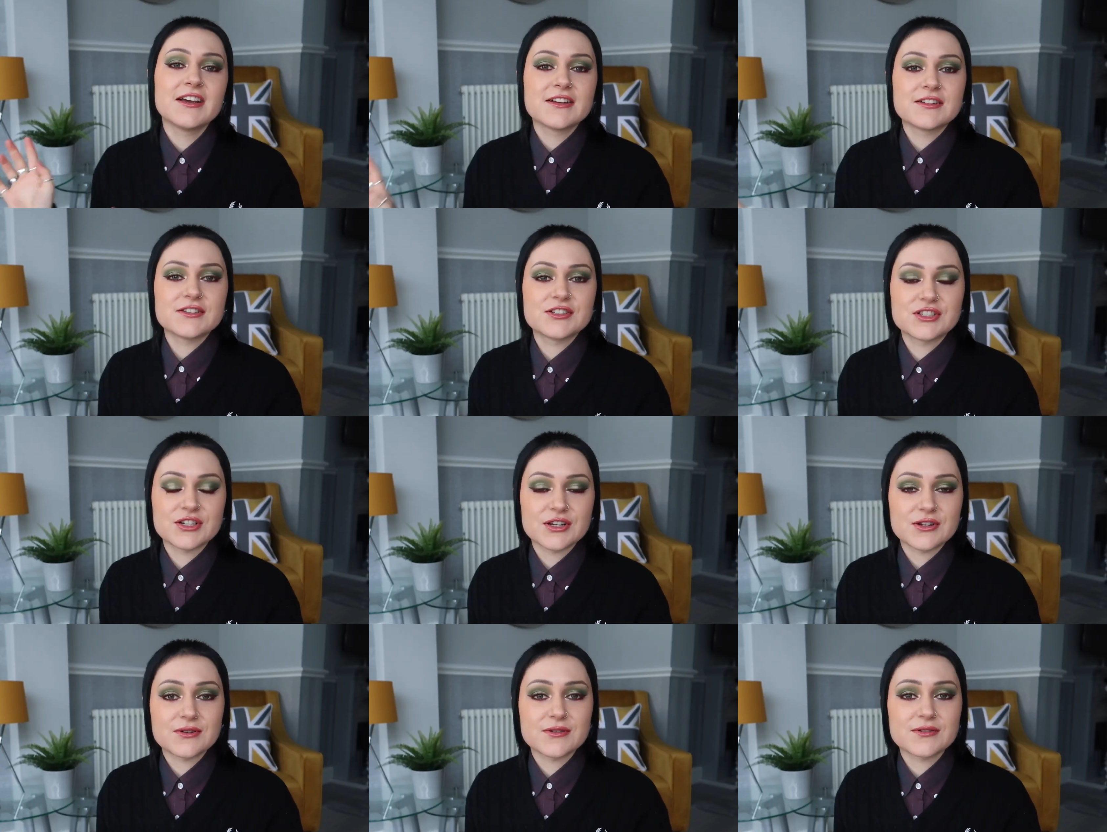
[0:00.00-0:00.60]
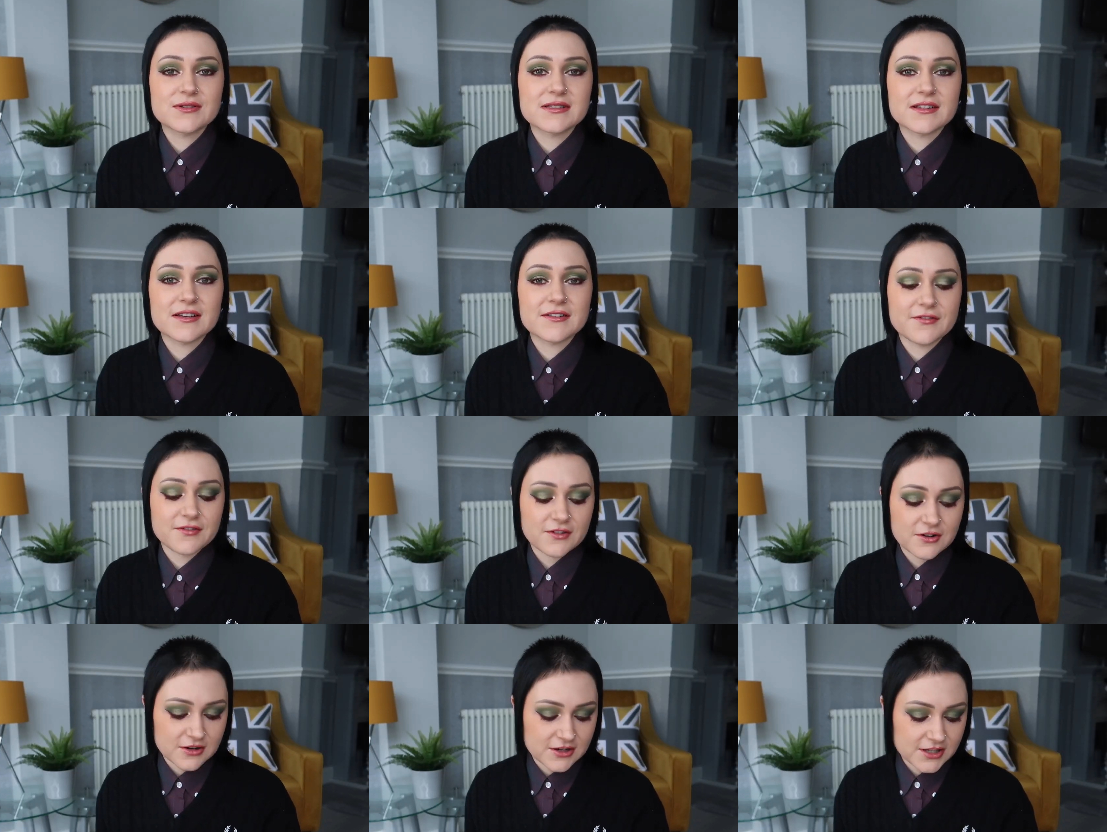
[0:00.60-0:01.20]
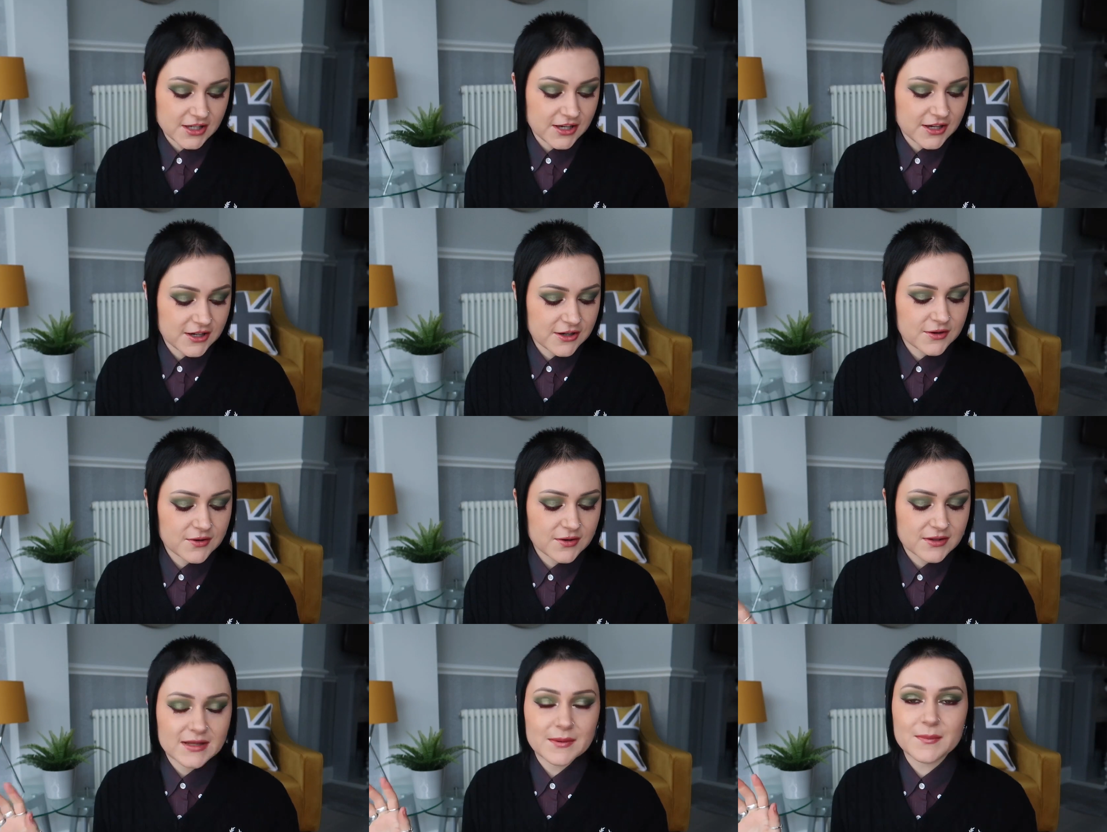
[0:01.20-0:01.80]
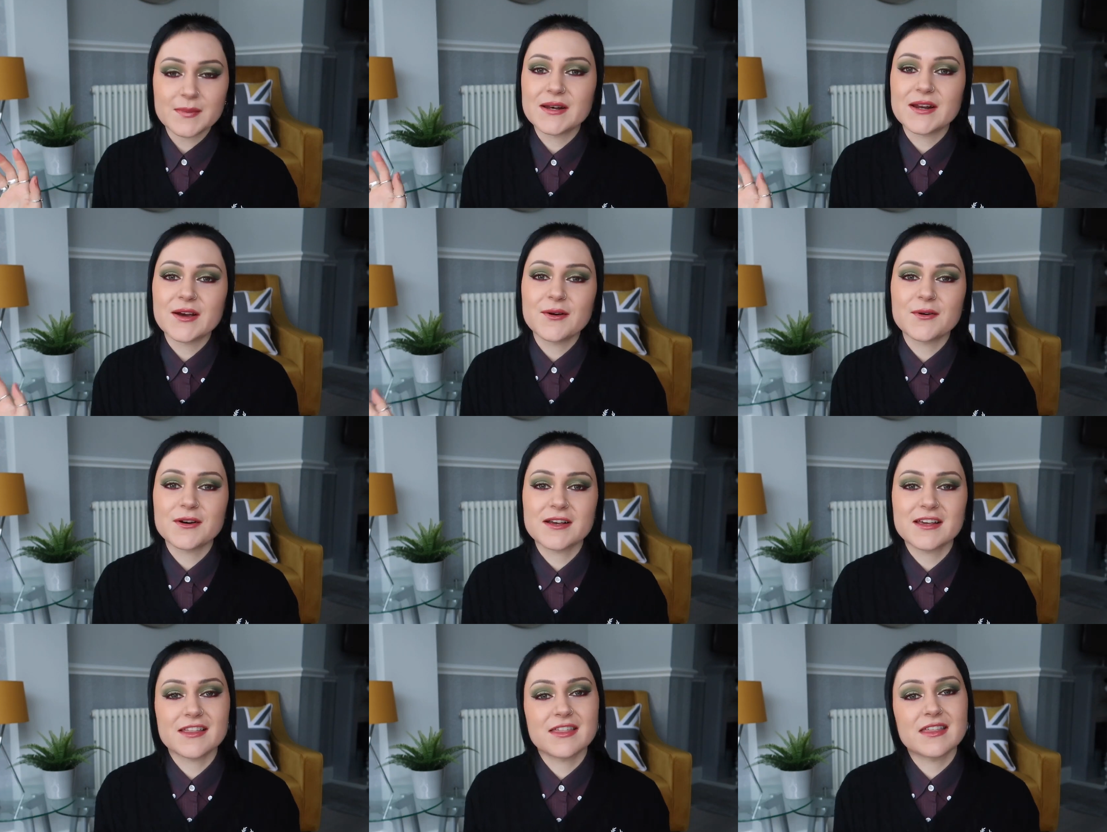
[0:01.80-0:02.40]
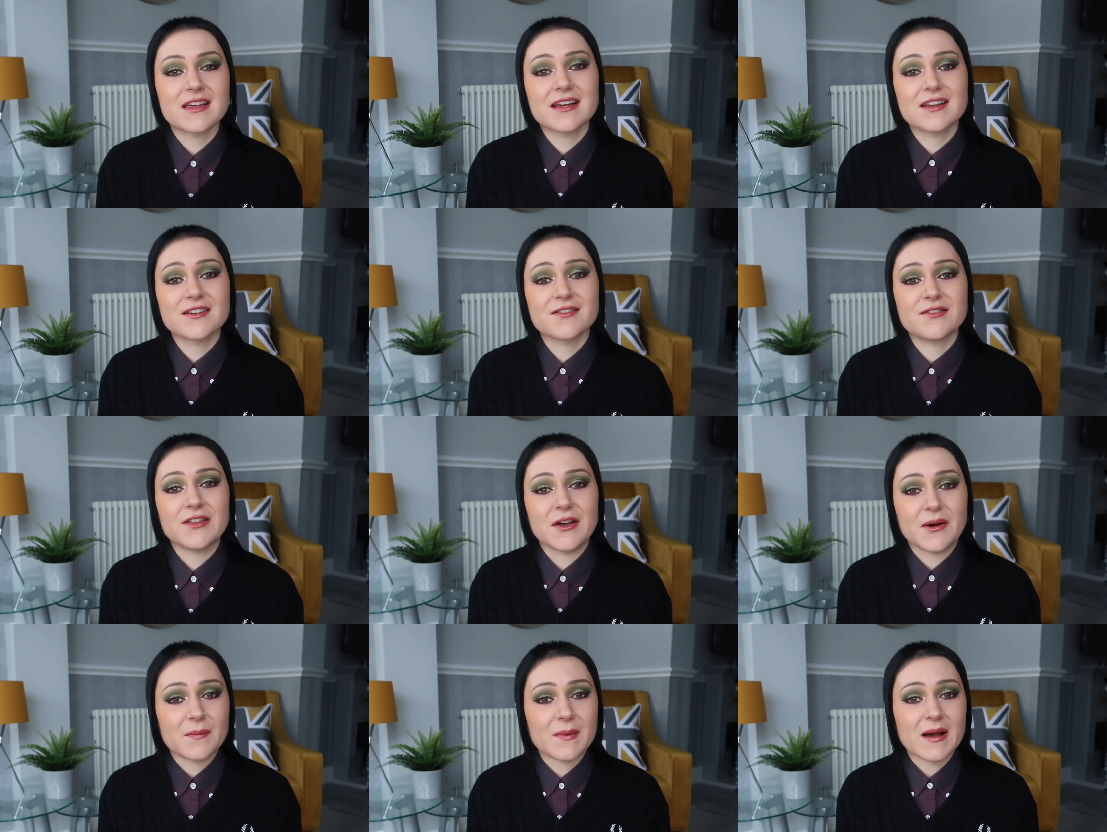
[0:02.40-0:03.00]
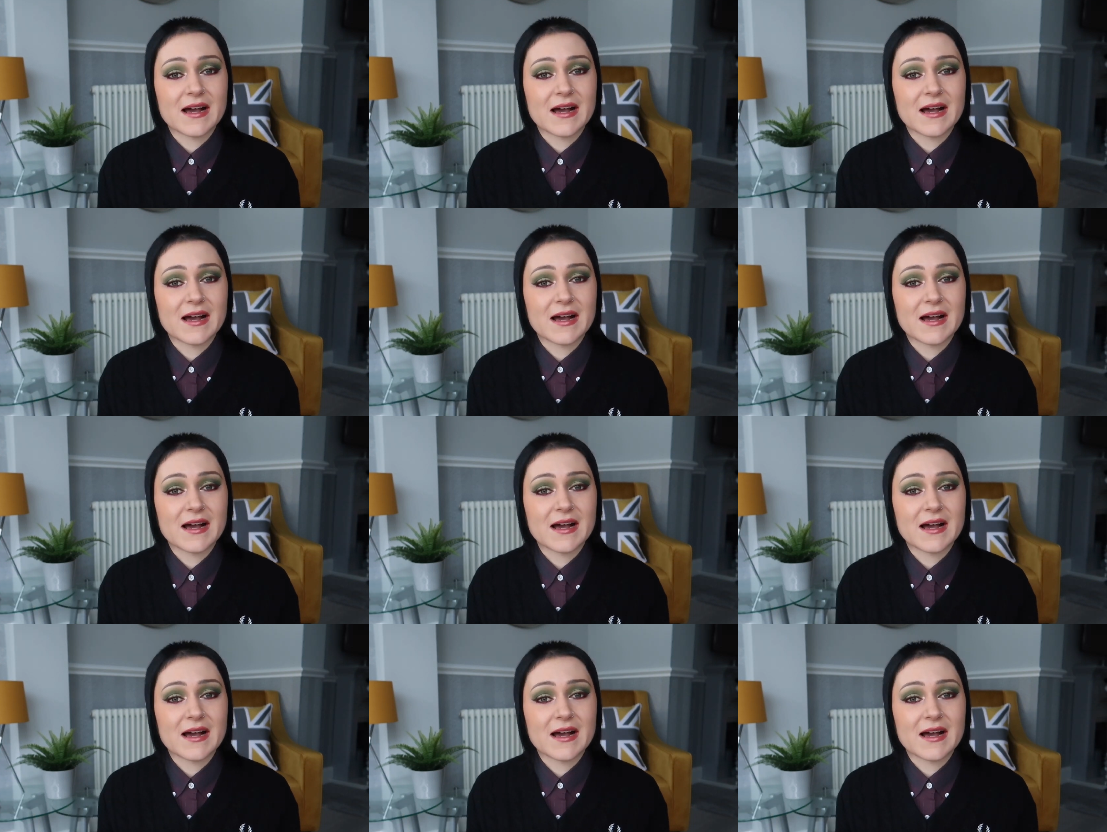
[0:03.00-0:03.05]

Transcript: shoes for you. Let me know what you think of them.